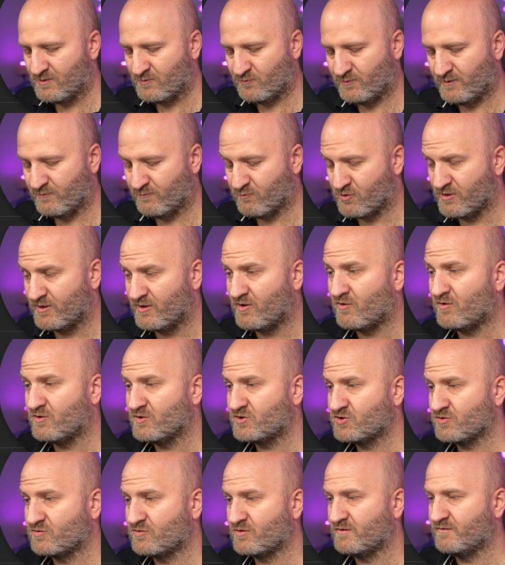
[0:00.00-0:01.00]
We want to
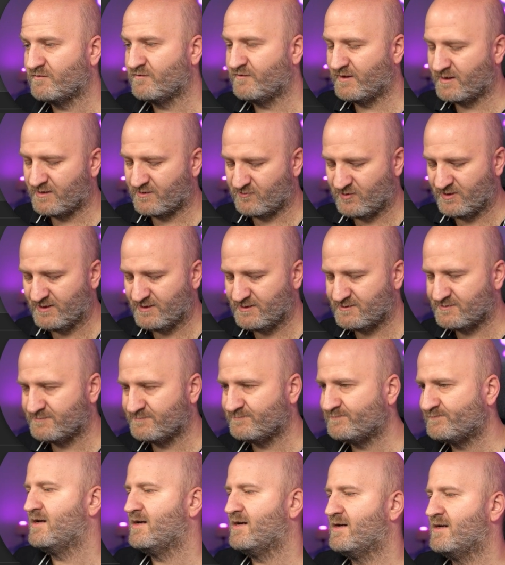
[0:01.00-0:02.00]
also configure it.
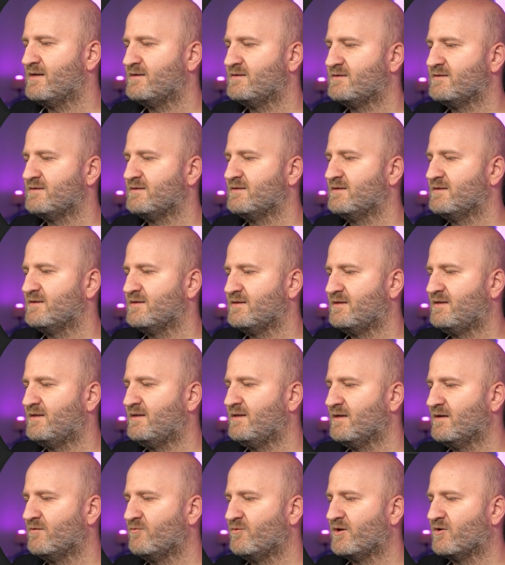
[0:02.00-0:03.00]
And
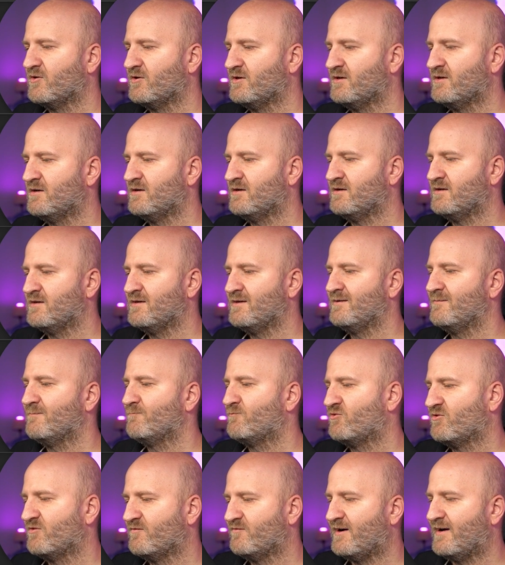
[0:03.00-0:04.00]
here we're going to
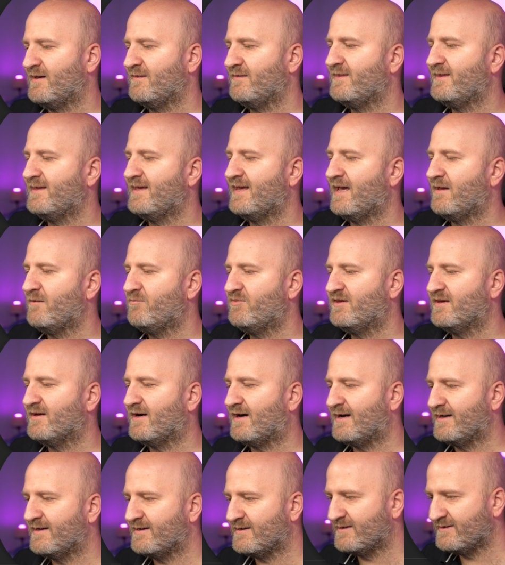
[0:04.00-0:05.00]
provide the API
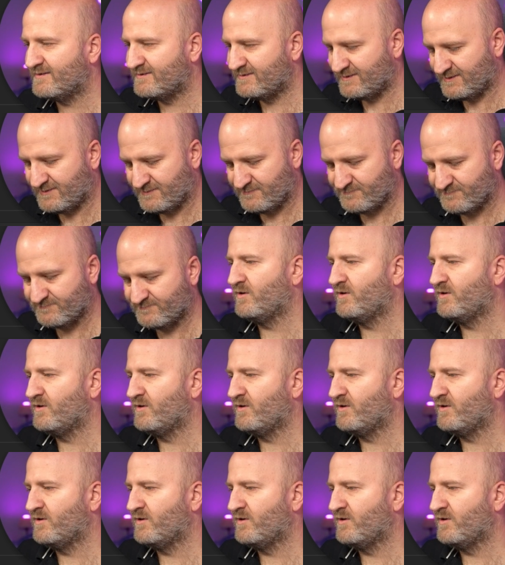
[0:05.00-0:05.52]
ID.